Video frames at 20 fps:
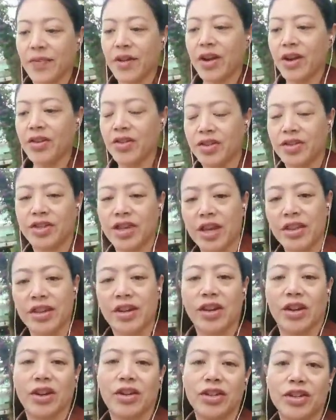I know this is how they're
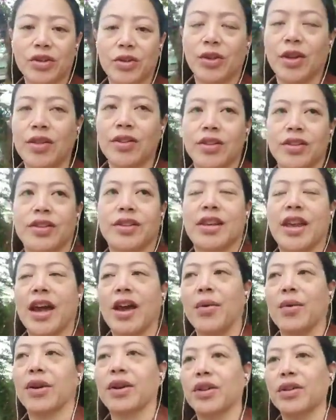going to do it, and this is
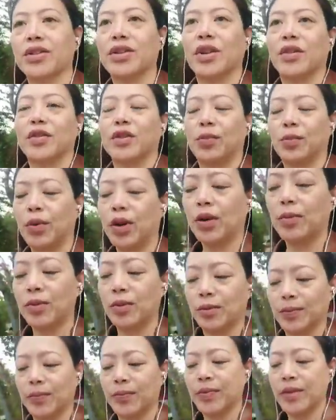how we're going to solve this
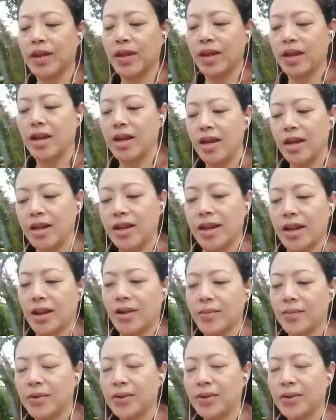problem. Now,